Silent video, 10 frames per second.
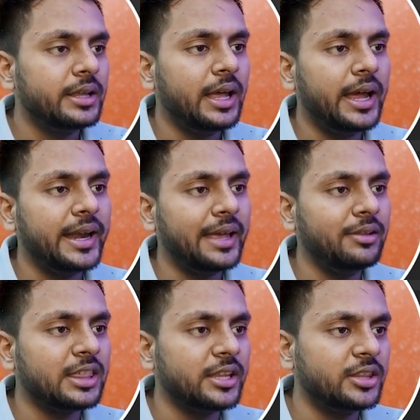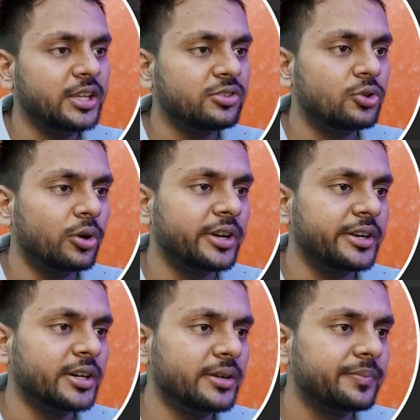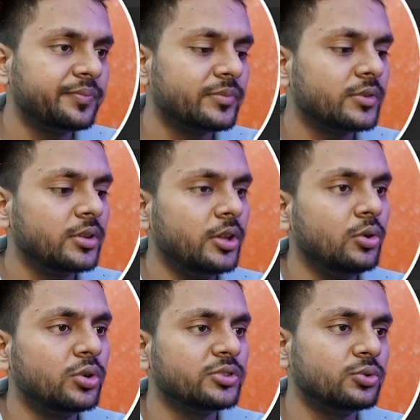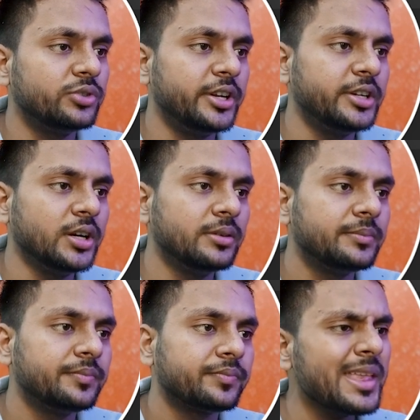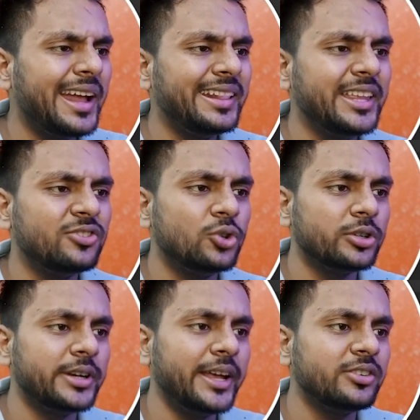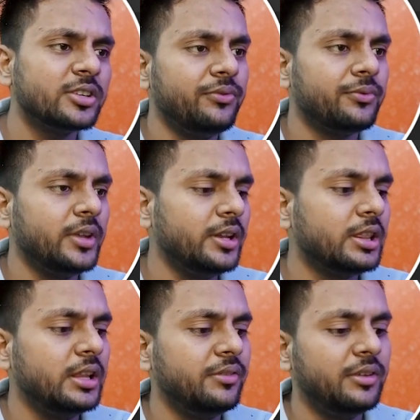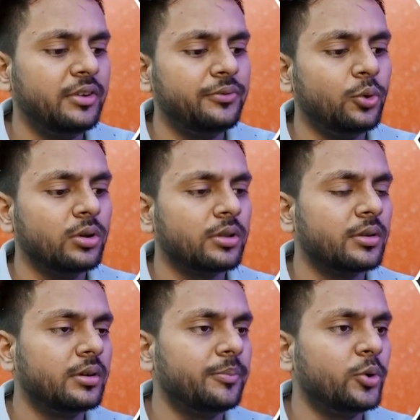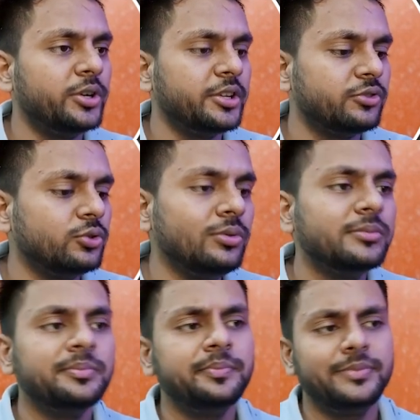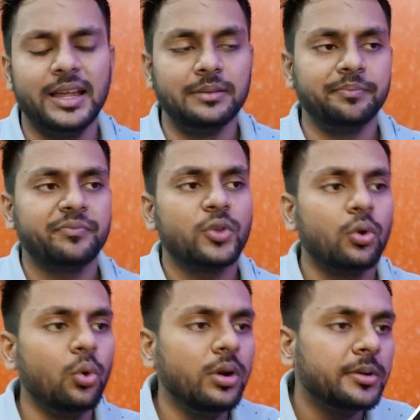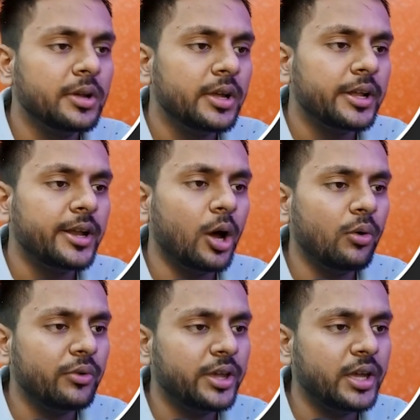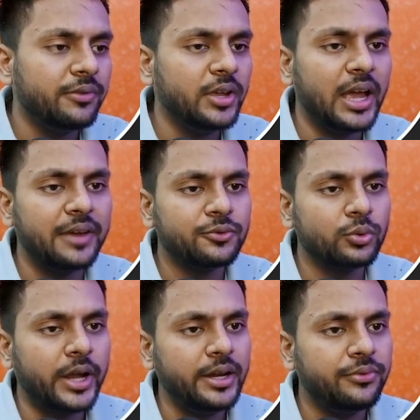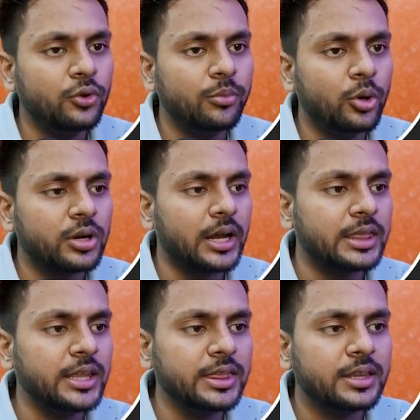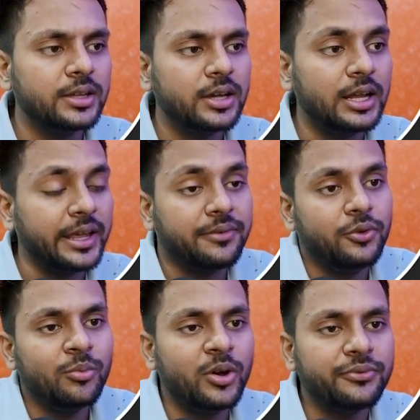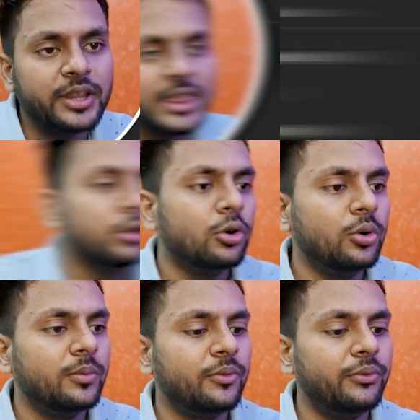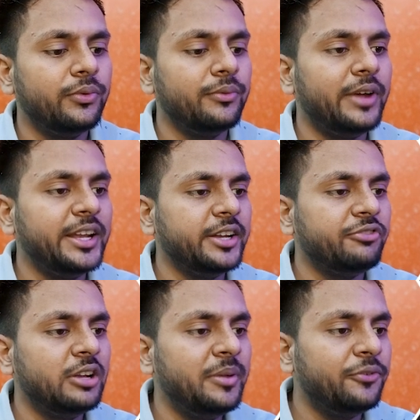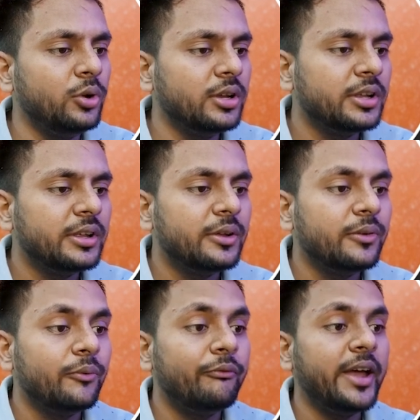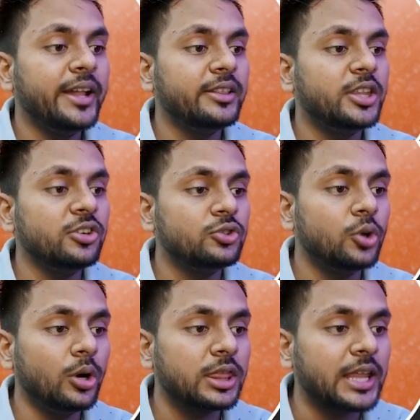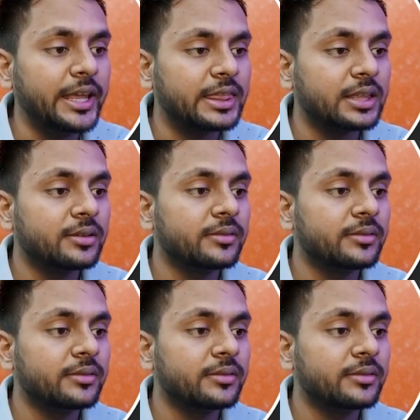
and I will say this dot data equals to data, and this dot next initially we will pointing to null. Cool. Now here we have to write few more classes, like few more functions. So when it will be full, when this dot size